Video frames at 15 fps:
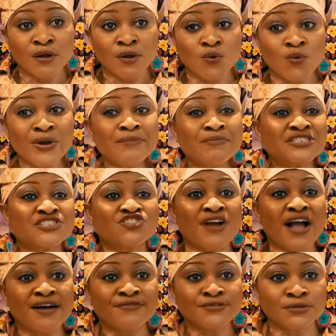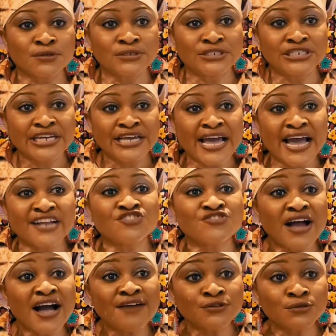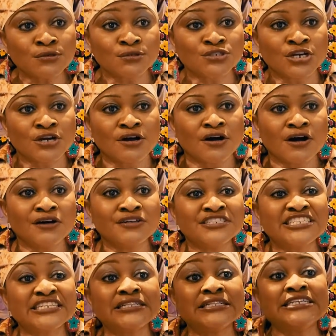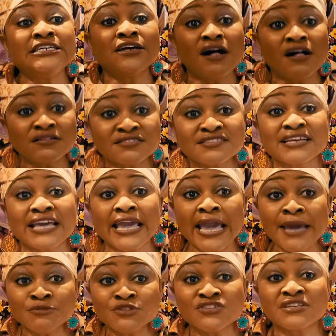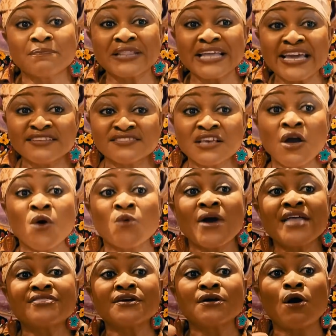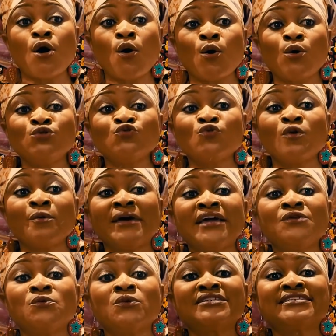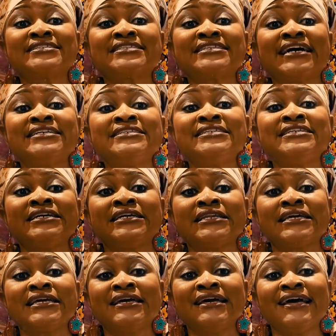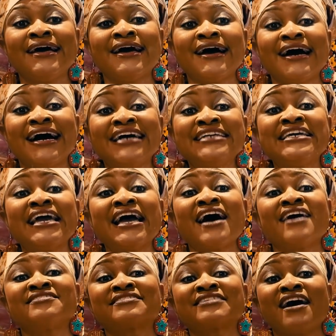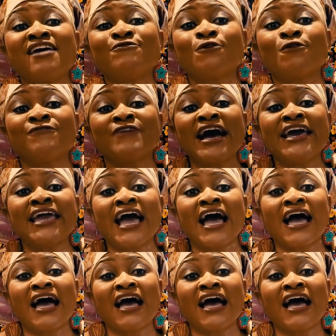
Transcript: Luemba traveled and traveled until he also came to the place where the old woman was standing, and he asked her for fire.